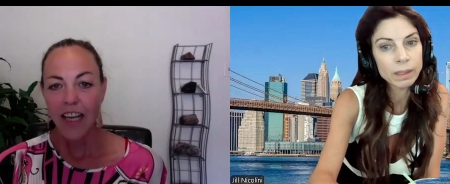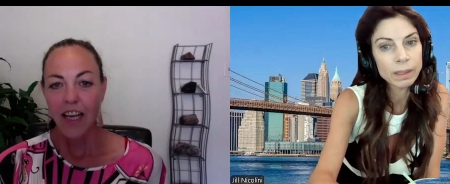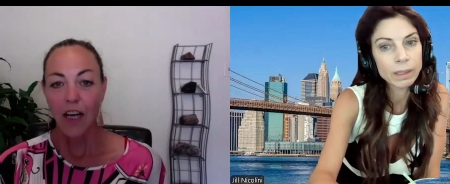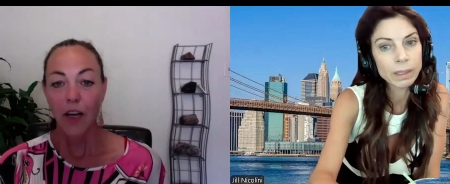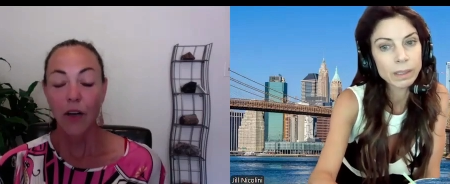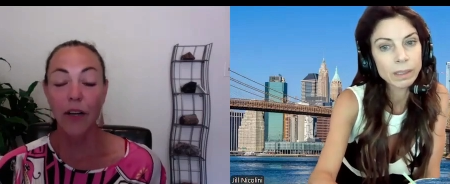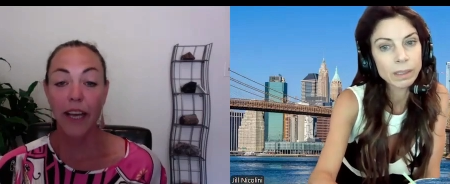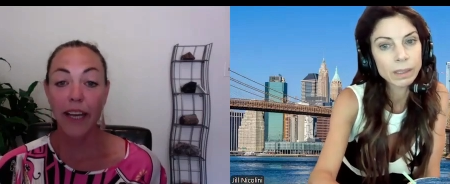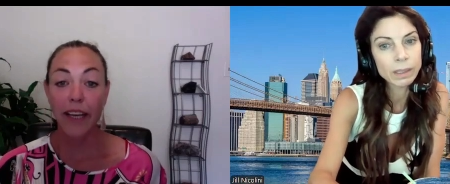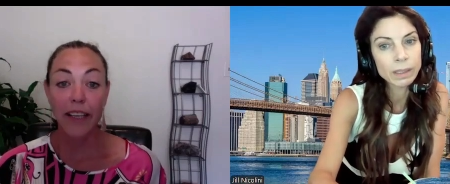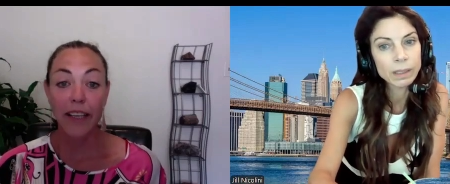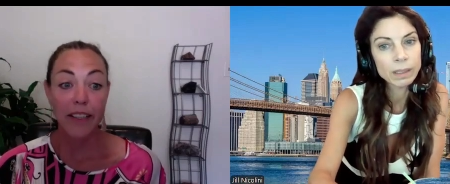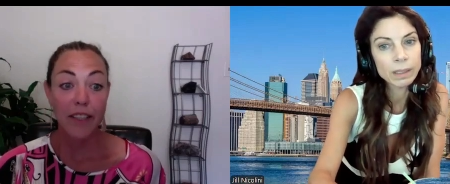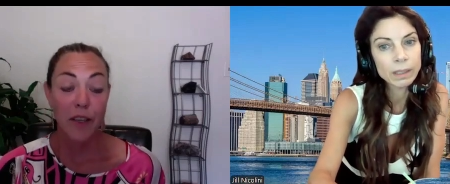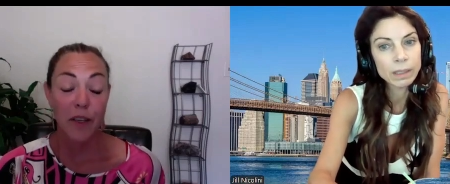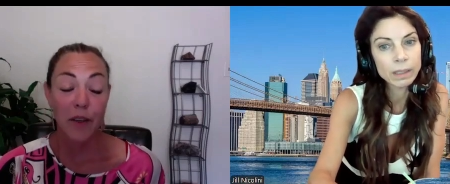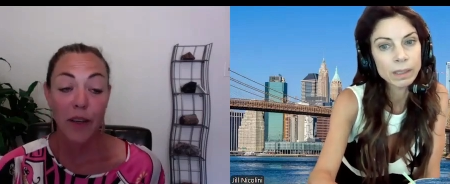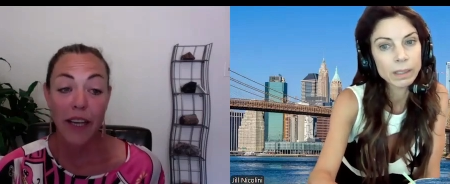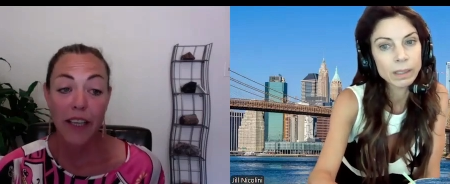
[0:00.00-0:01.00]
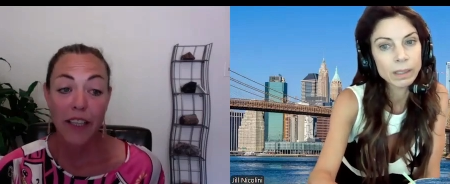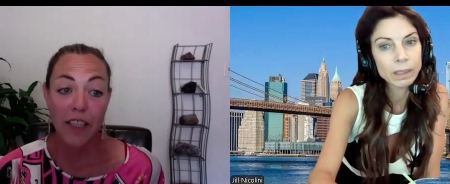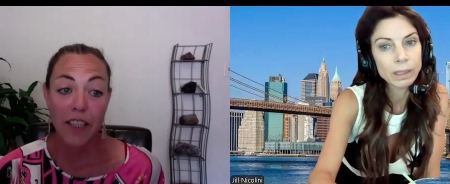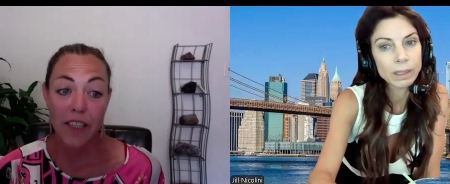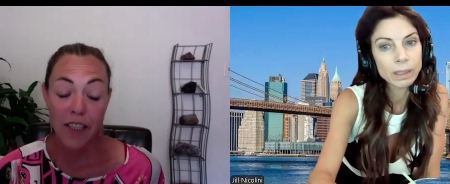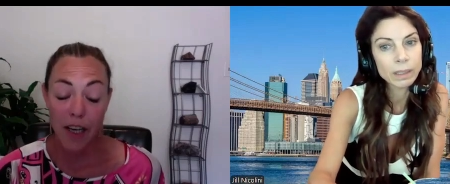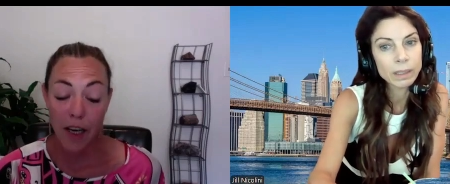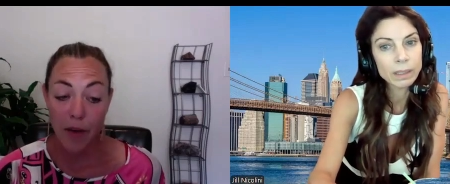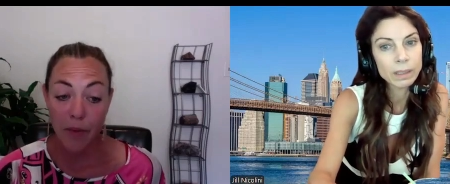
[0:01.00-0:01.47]
Speaker 1: Okay, so I
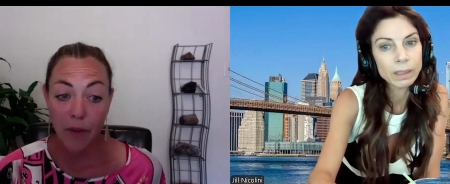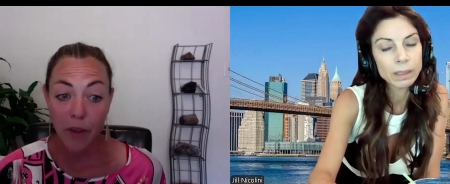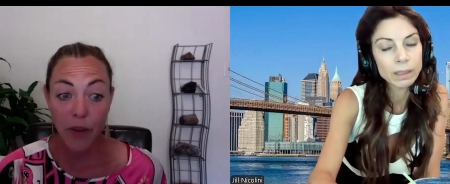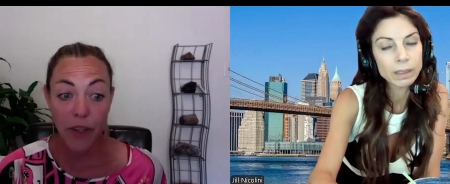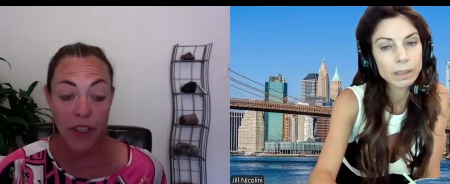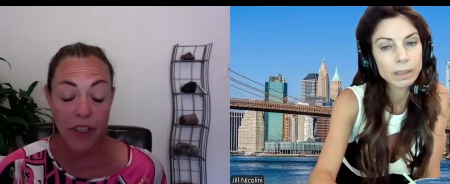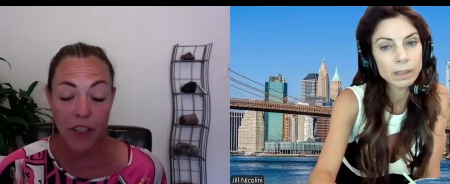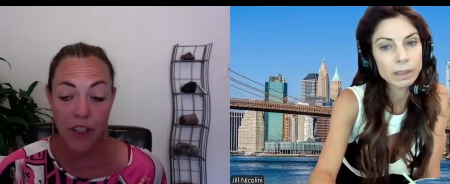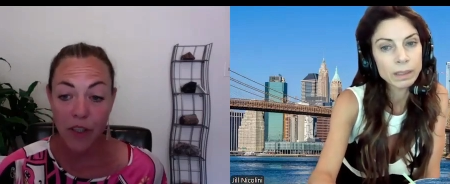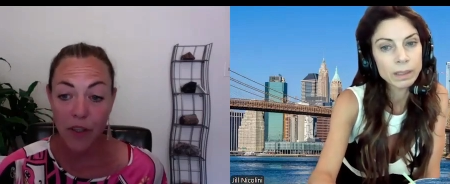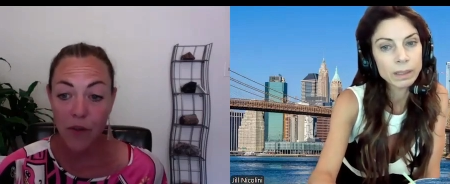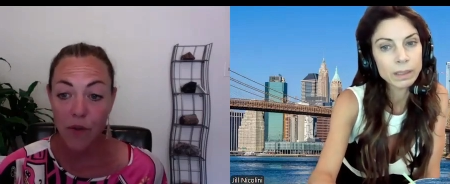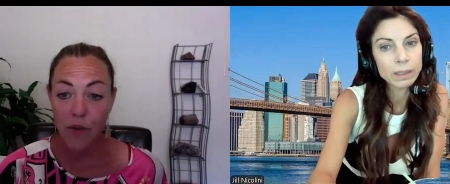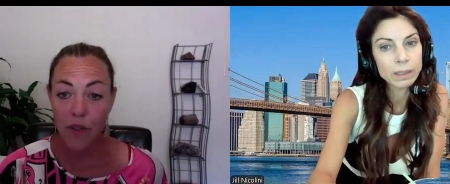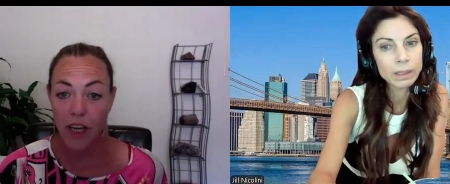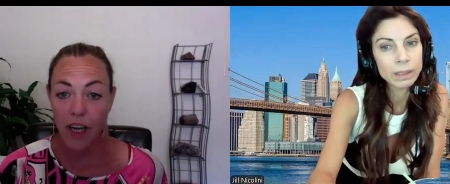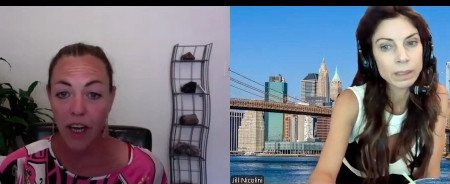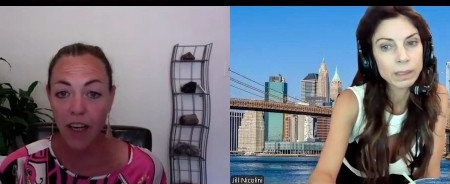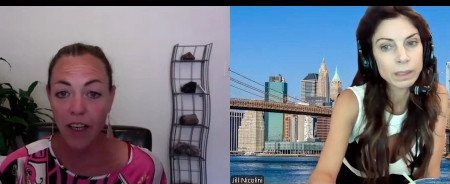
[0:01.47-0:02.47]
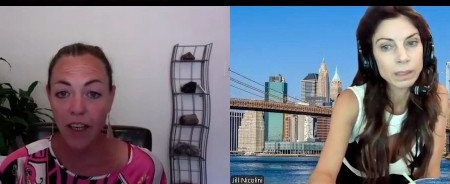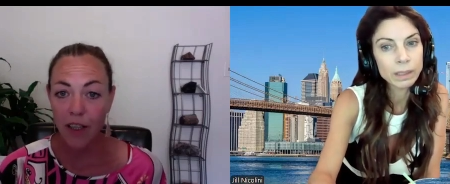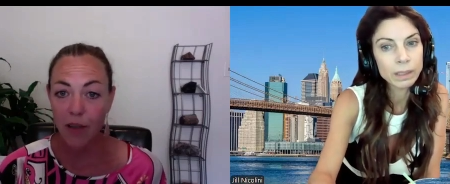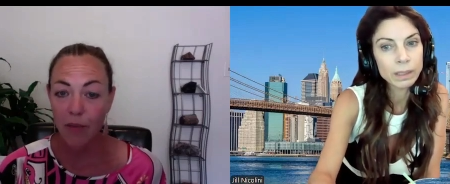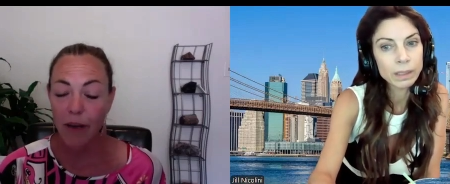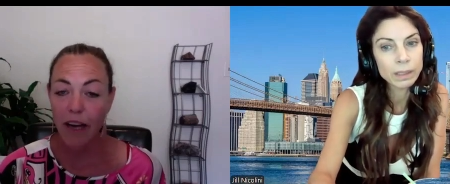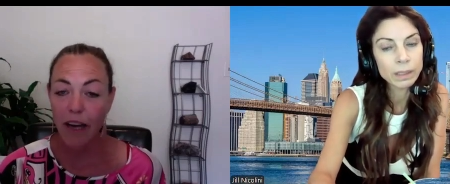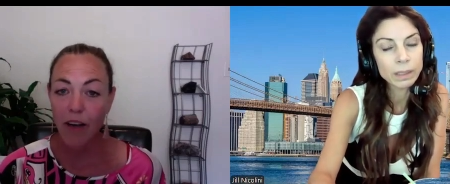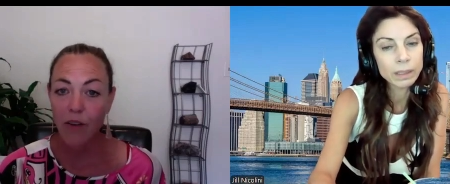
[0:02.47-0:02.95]
just I'm going to talk
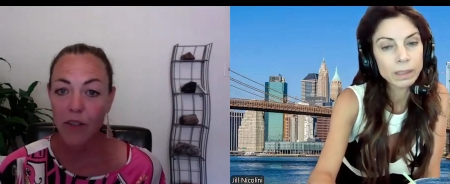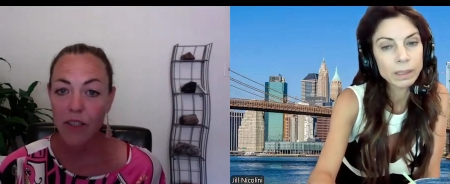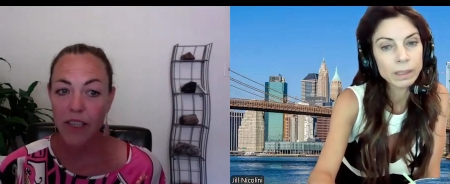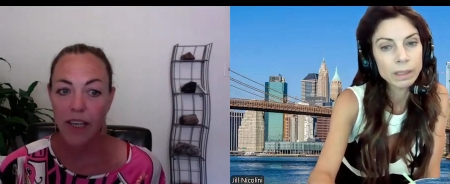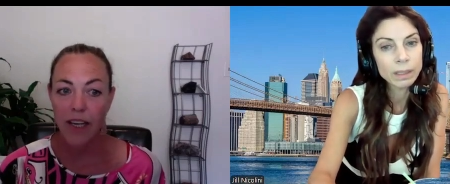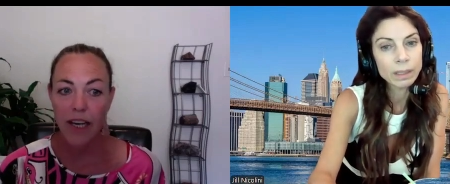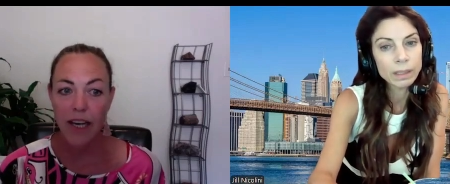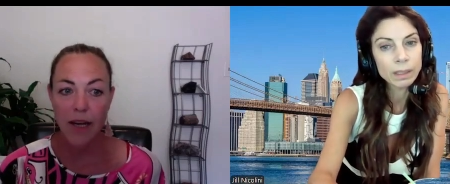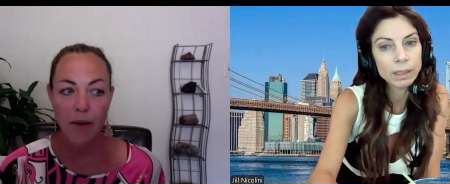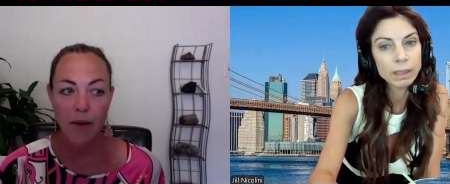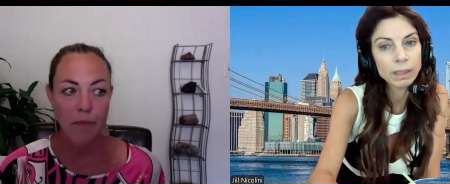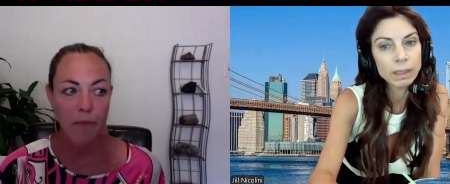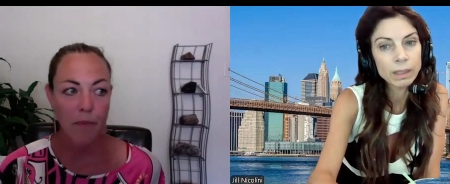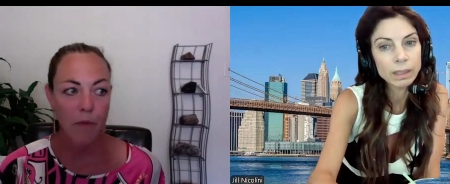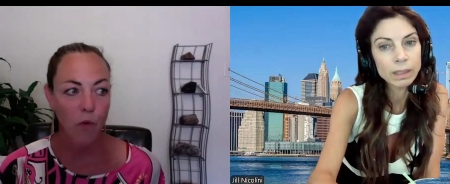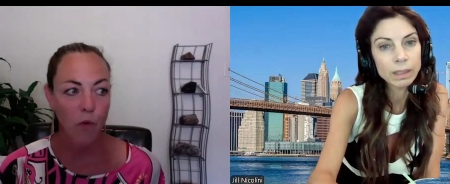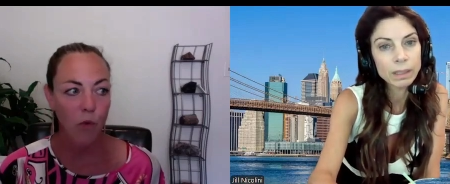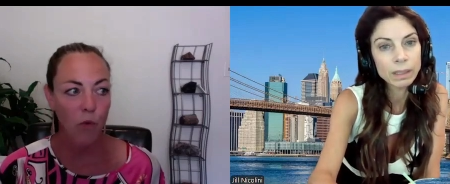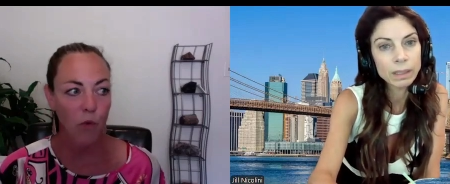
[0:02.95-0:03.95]
about um,